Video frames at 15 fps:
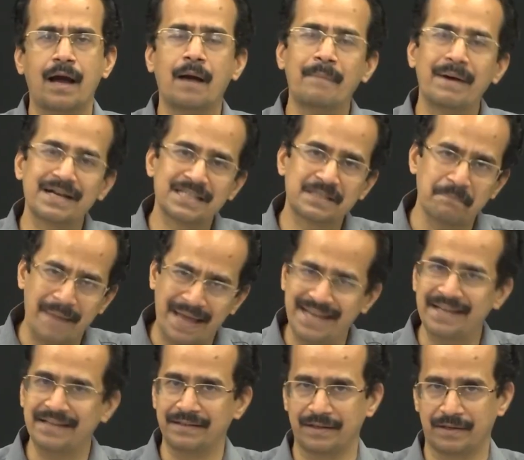amongst
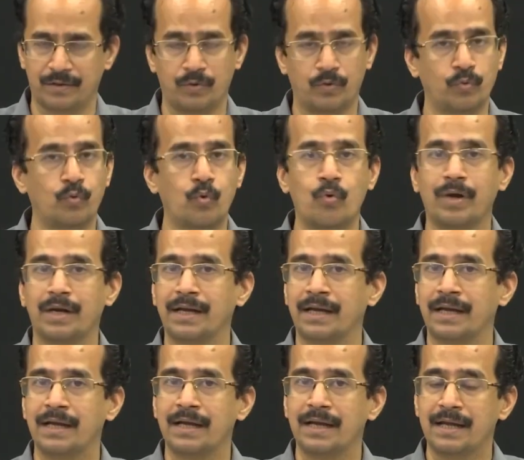many other. Google
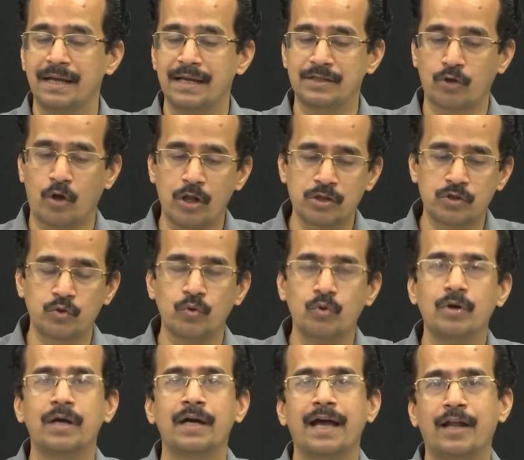is
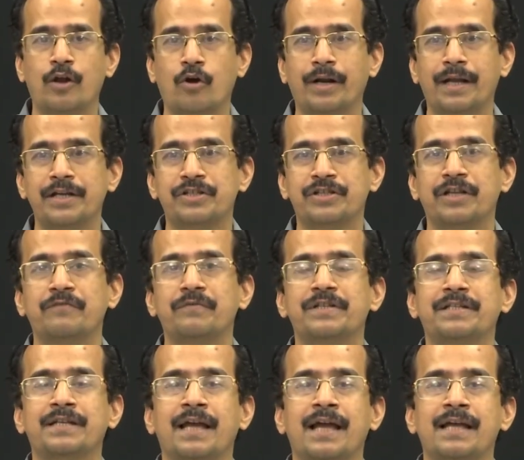also an organization
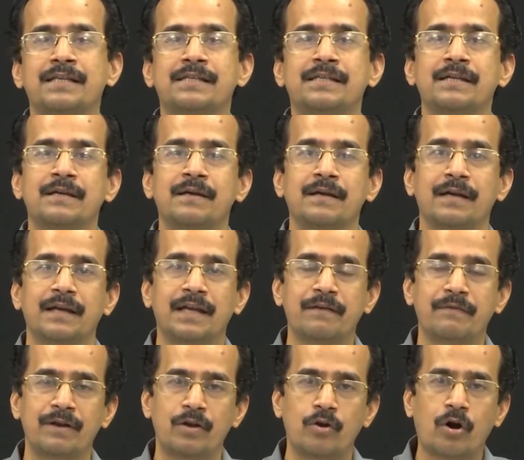which has
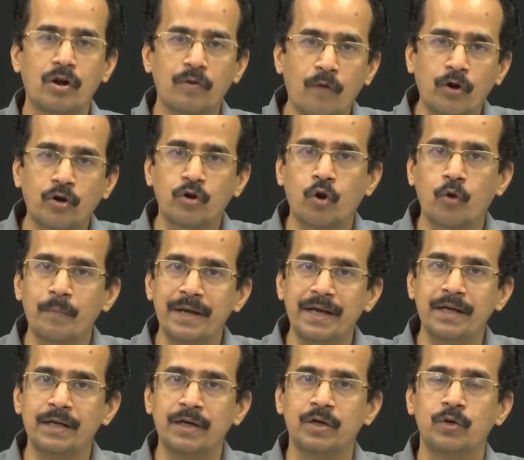given lot of
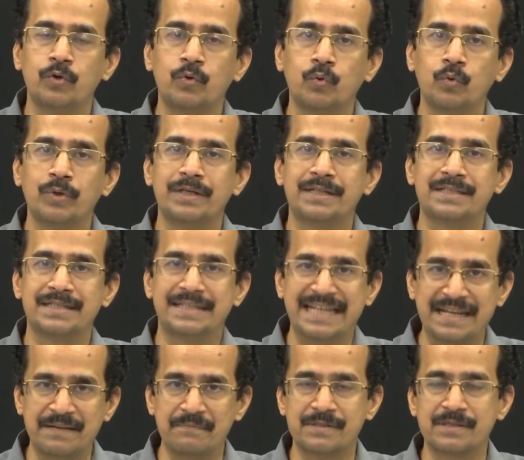autonomy to its
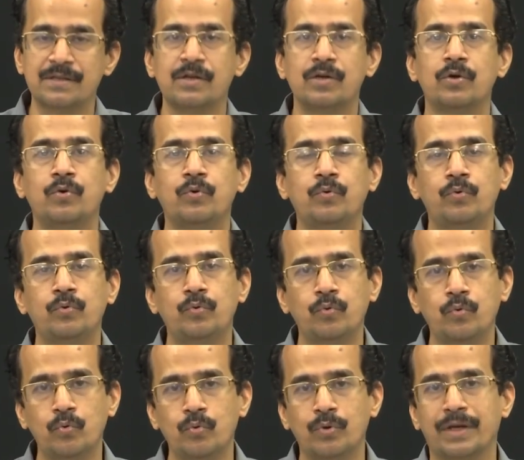teams
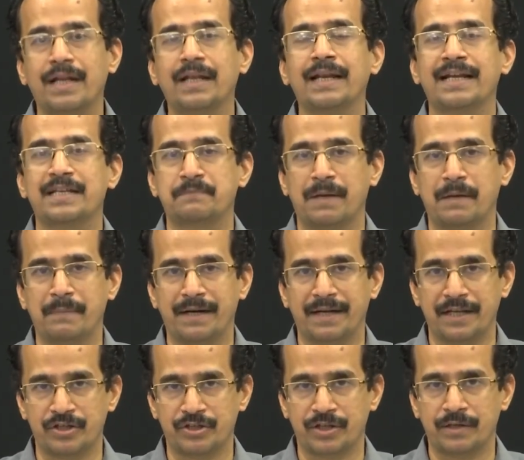to run
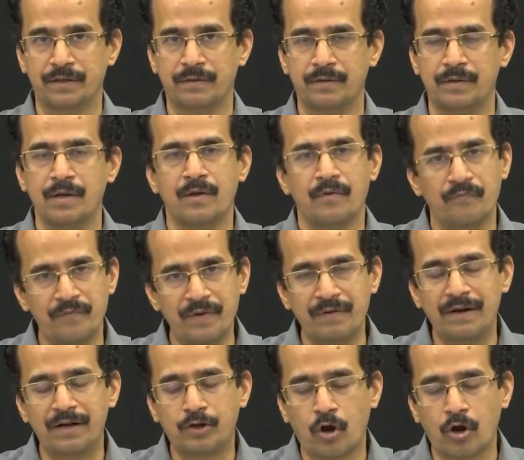experimentation. We
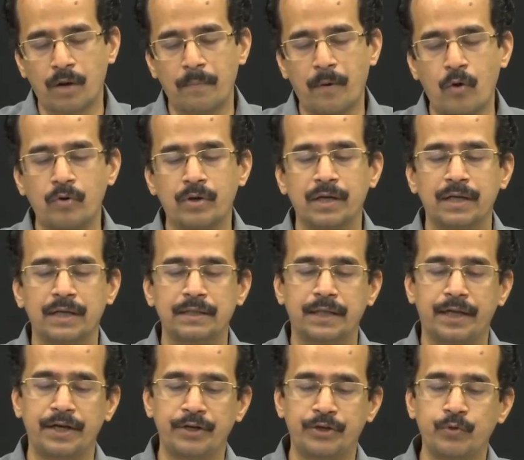will talk about
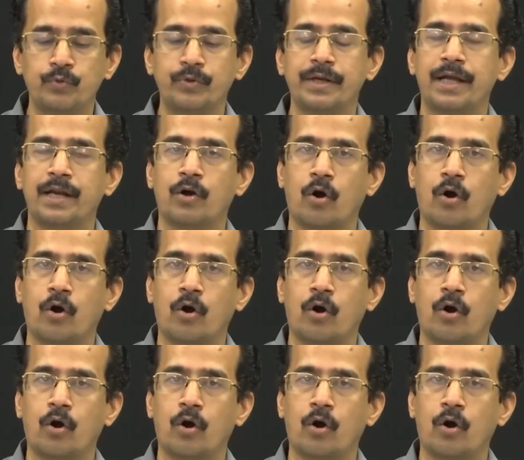the Intuit and